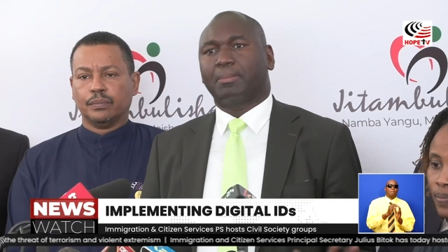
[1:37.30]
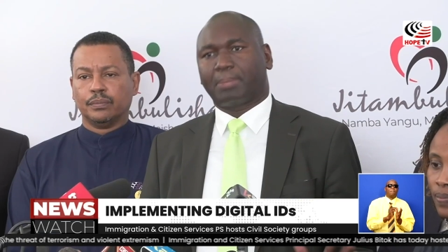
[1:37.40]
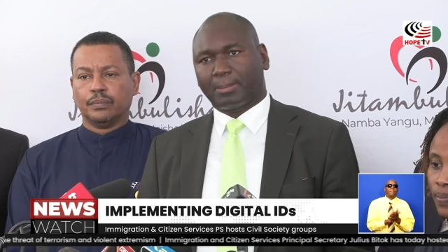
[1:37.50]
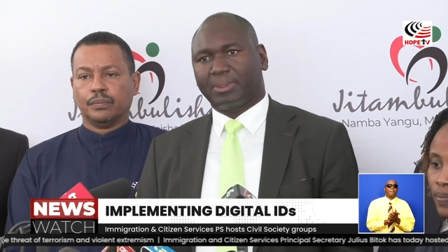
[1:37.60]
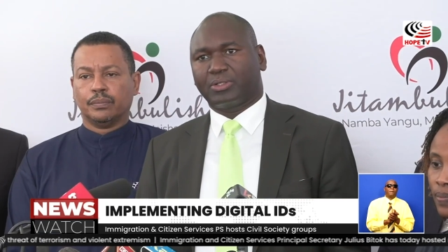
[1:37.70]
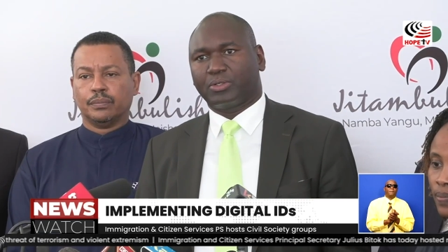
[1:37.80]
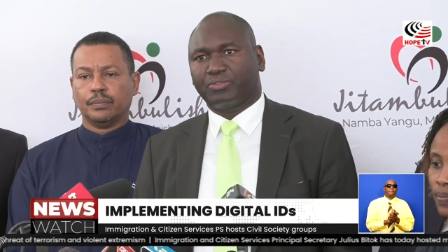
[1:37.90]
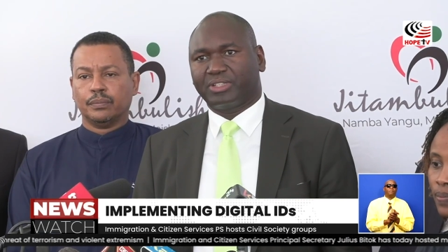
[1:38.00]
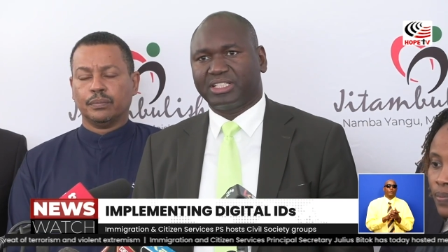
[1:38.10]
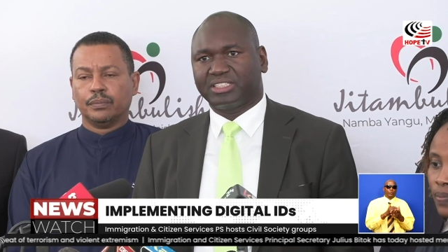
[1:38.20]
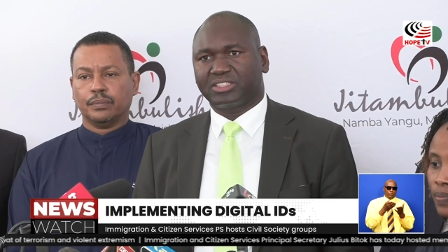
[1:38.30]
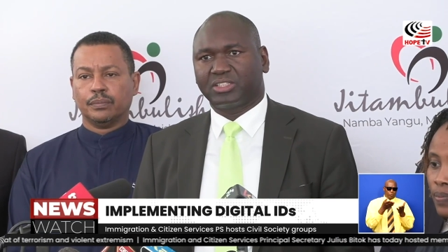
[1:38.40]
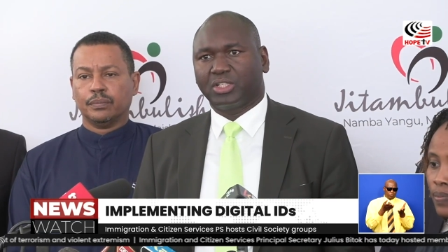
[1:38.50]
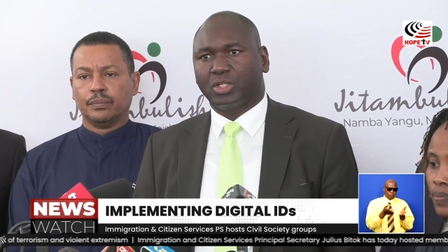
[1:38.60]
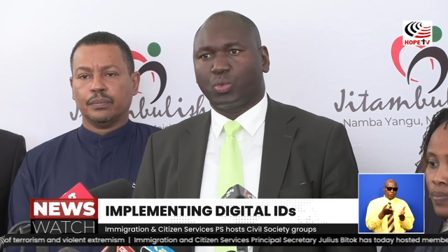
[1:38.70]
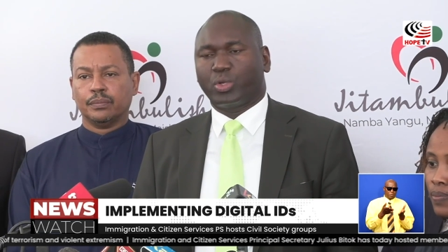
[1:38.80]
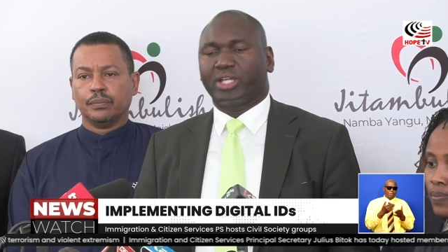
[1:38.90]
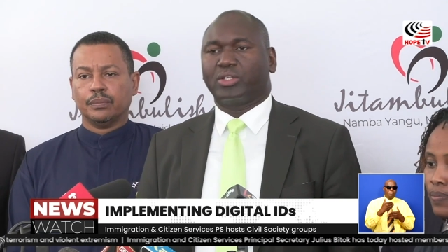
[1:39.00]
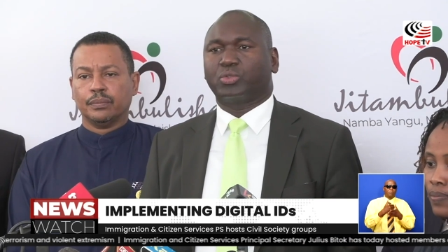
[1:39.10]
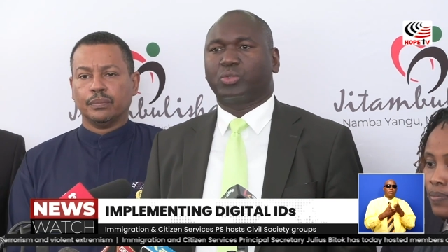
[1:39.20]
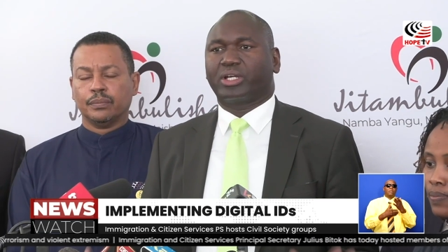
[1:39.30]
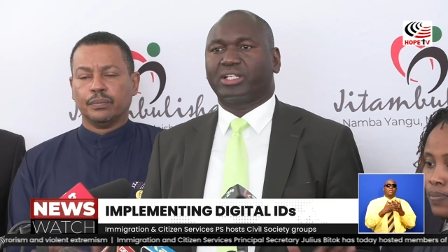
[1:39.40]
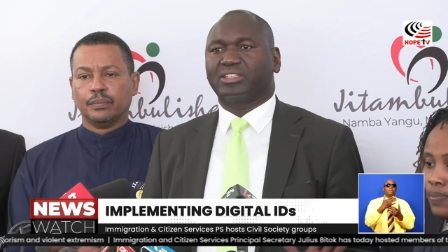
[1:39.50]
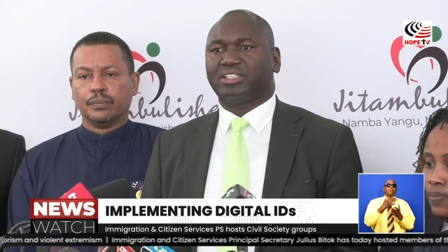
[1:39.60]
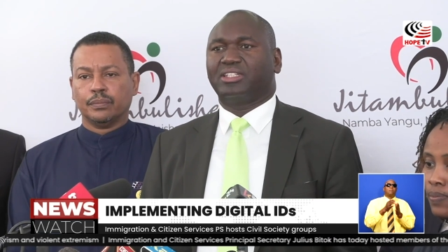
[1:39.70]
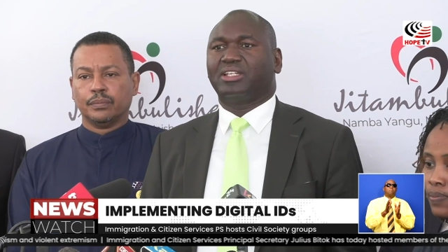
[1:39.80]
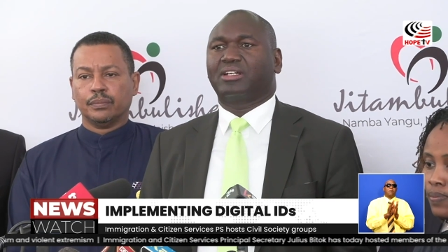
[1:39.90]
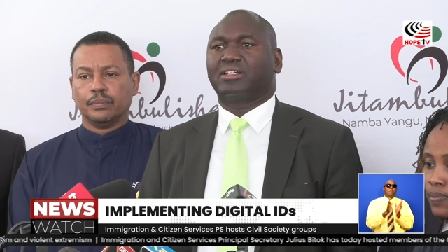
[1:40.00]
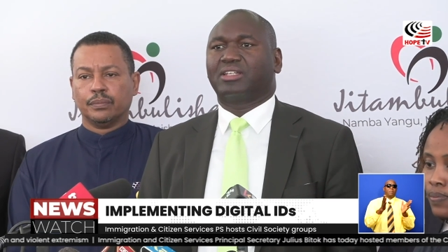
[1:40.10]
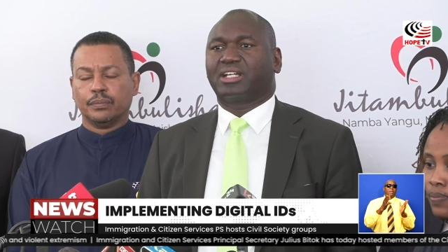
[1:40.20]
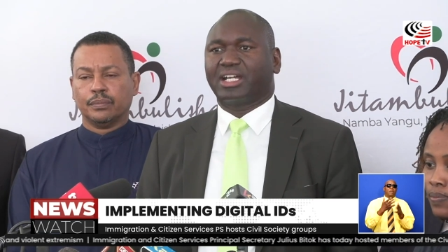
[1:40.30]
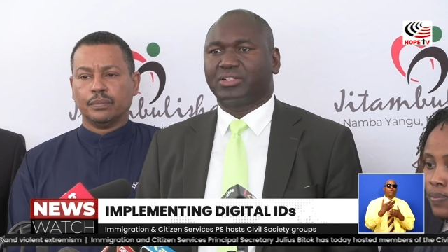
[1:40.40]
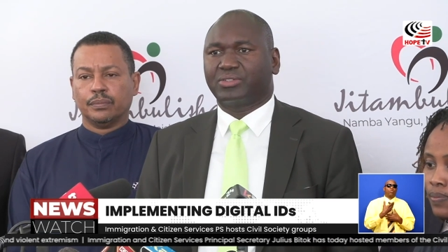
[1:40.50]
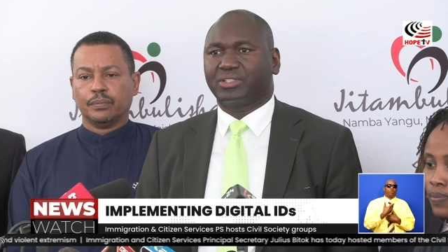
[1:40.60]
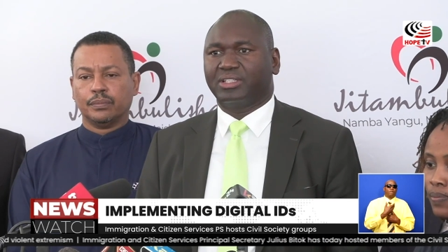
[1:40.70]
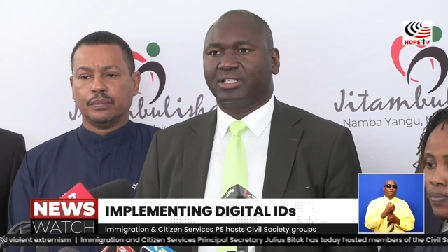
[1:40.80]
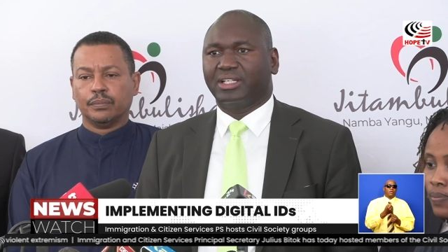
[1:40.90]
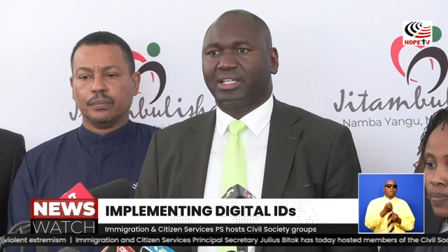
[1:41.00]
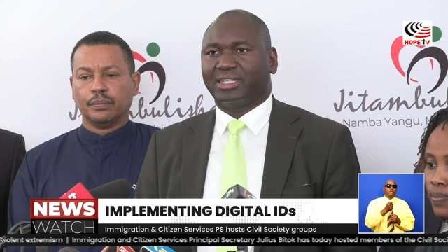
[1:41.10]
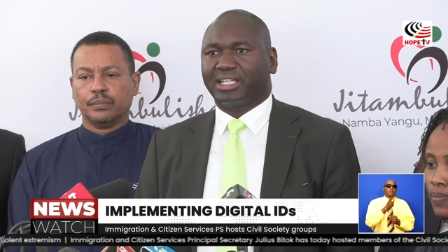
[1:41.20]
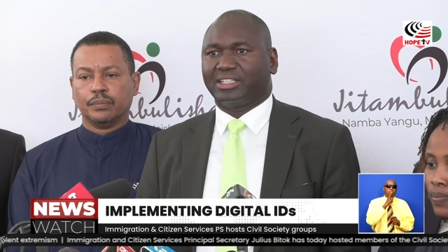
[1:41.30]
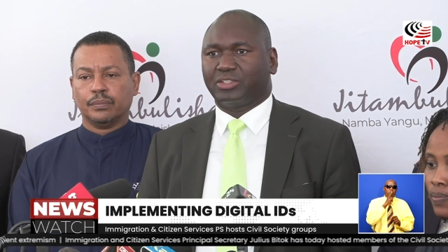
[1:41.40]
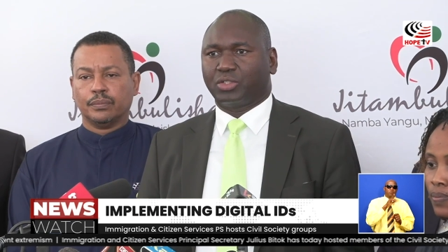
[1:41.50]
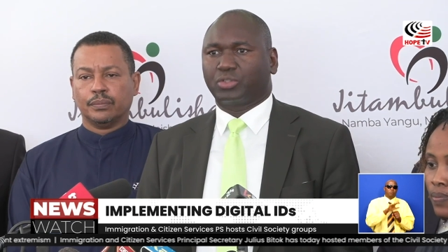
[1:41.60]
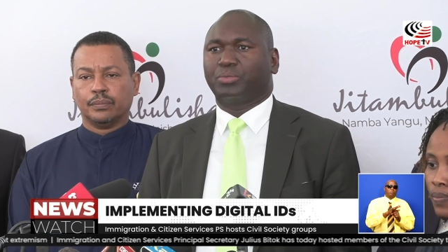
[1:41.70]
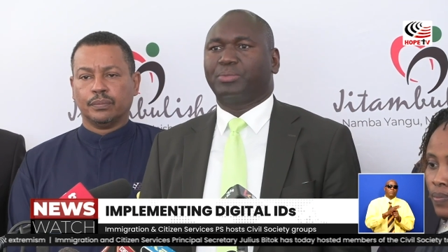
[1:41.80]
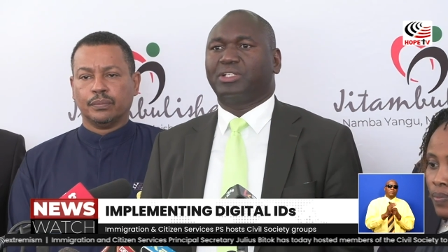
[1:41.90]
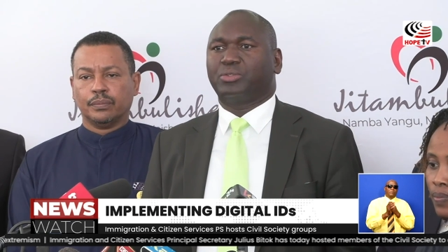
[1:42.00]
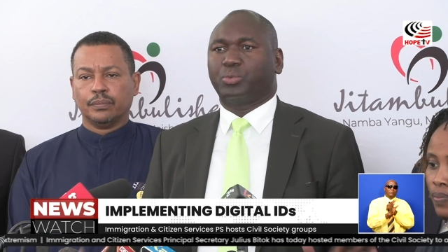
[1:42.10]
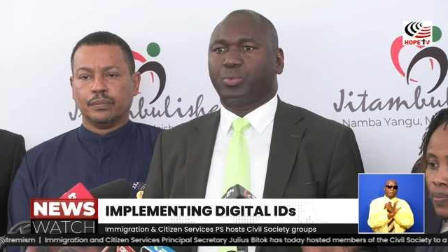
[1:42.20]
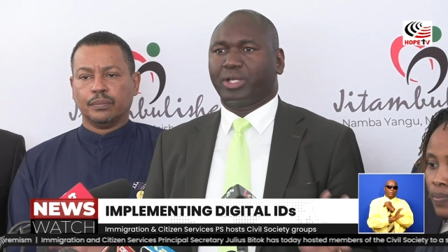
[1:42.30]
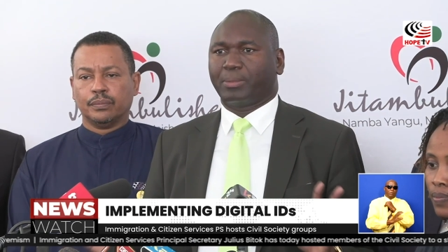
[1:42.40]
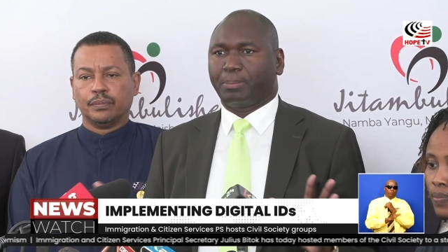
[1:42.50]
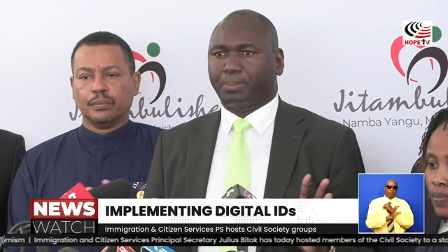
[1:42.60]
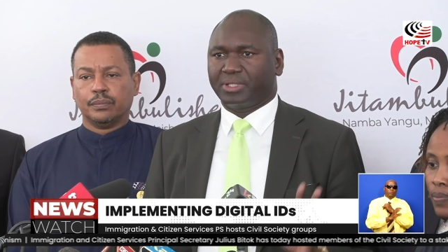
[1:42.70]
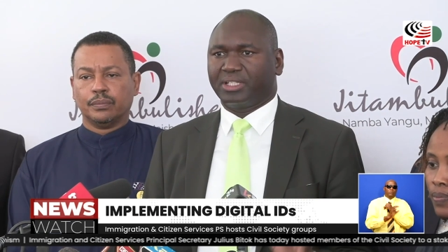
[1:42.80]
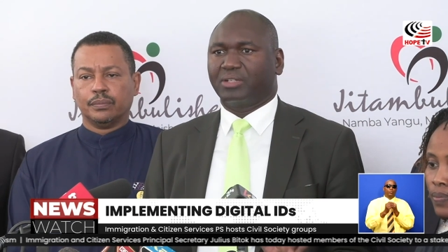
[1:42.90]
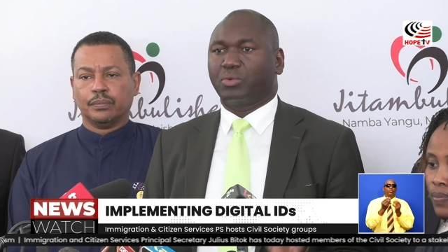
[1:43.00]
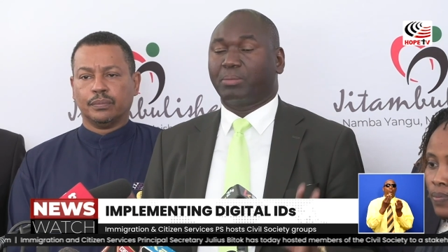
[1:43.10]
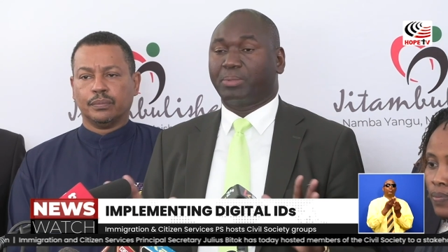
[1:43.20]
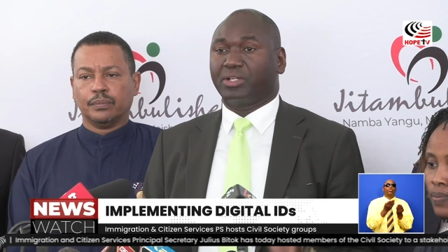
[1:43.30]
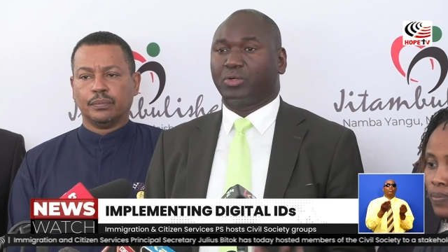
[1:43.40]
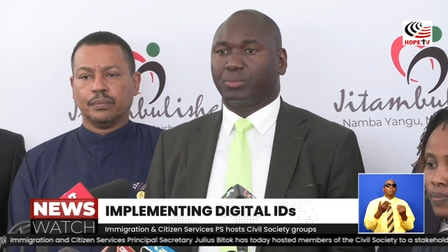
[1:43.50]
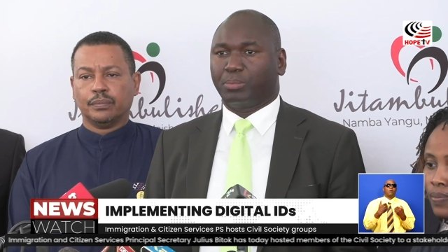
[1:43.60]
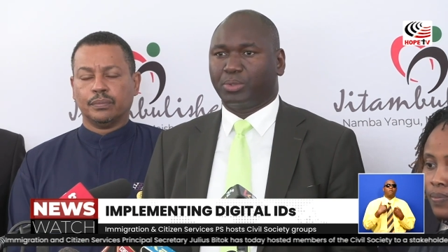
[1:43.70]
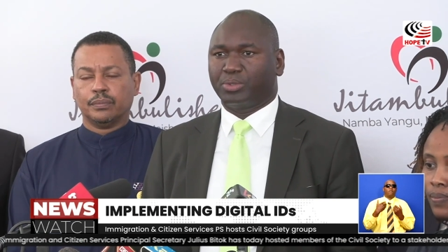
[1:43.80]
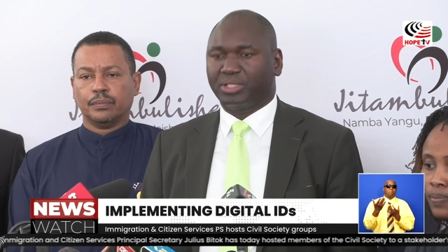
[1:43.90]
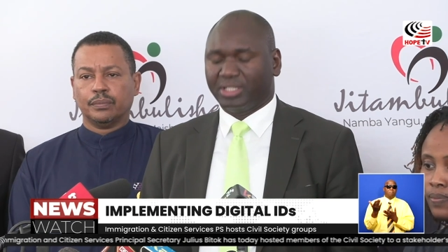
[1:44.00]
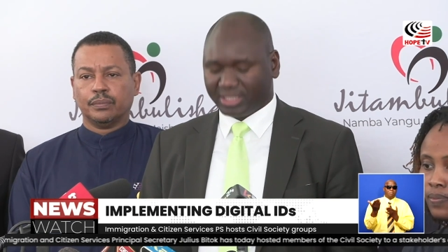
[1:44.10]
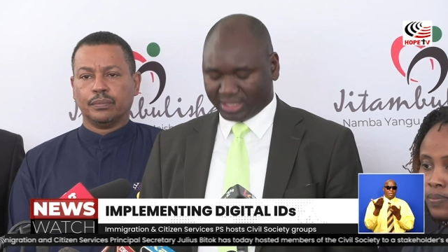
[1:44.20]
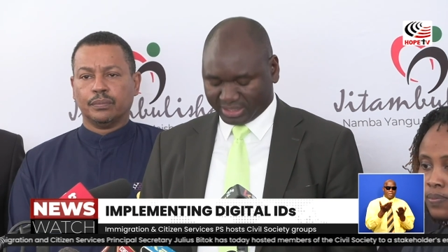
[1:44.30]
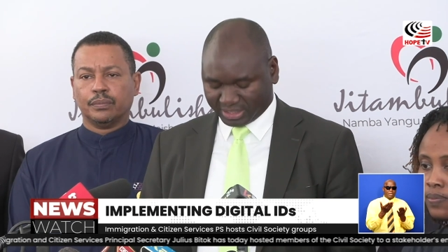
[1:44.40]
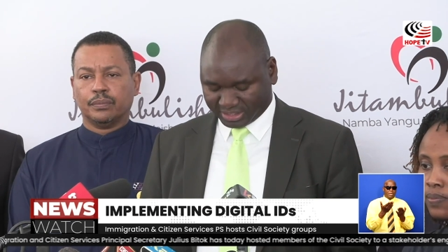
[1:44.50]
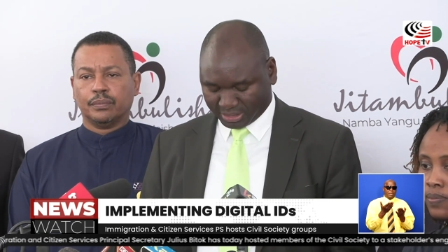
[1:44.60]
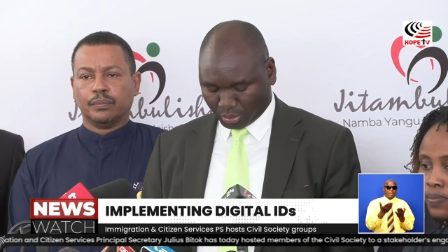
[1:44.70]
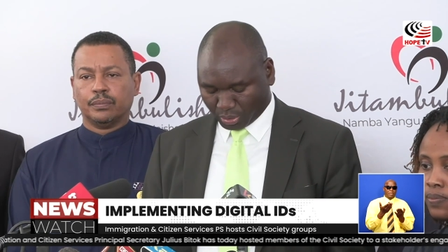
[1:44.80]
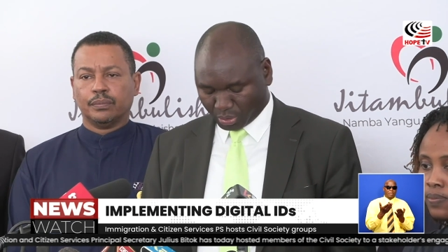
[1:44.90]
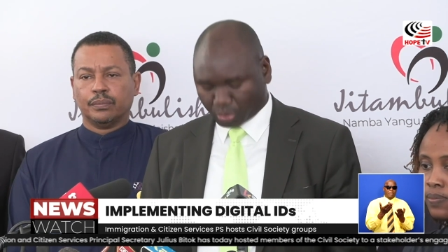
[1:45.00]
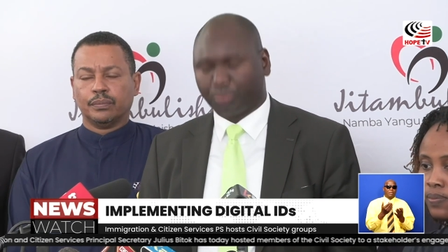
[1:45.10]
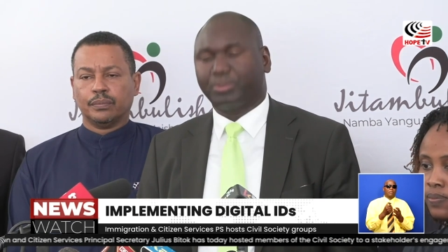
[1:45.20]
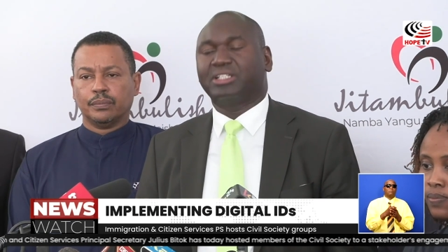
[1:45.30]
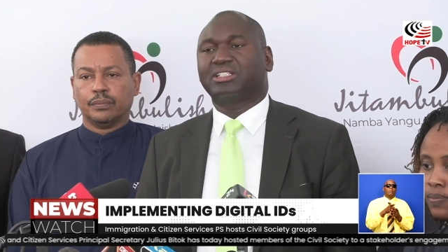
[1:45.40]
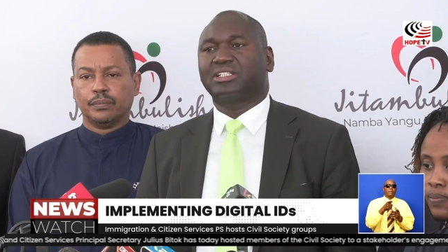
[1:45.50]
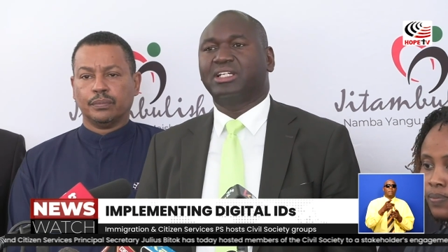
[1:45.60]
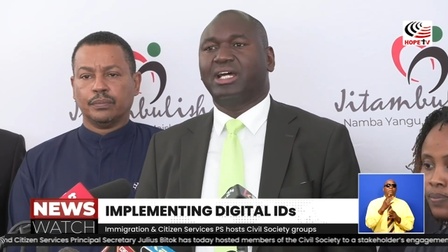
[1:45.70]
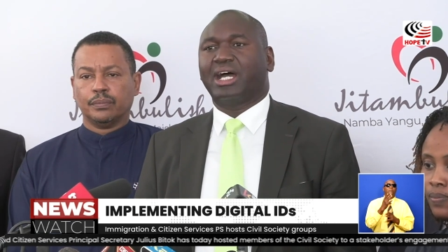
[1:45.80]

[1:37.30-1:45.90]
Speaker 1: public confidence. We are here to guarantee the, the country that the document we are bringing we are bringing on board is a secure document,